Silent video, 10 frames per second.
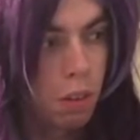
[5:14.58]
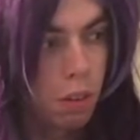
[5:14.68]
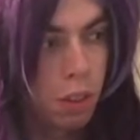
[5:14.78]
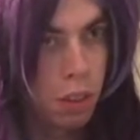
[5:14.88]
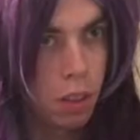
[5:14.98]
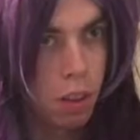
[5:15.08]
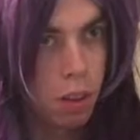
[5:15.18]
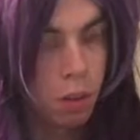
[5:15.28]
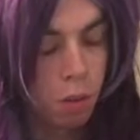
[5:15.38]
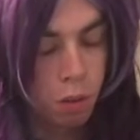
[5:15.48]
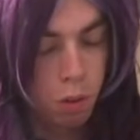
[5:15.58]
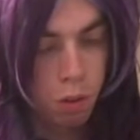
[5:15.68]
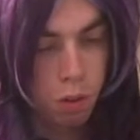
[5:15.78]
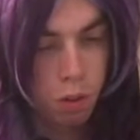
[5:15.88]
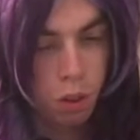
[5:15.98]
with the
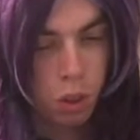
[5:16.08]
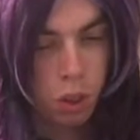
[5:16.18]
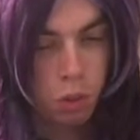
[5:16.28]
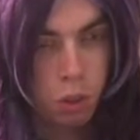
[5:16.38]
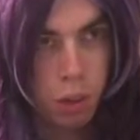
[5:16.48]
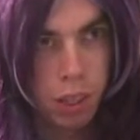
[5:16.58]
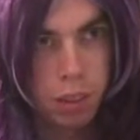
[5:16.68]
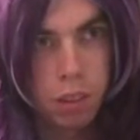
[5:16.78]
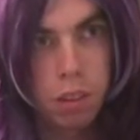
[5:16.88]
voice of the wind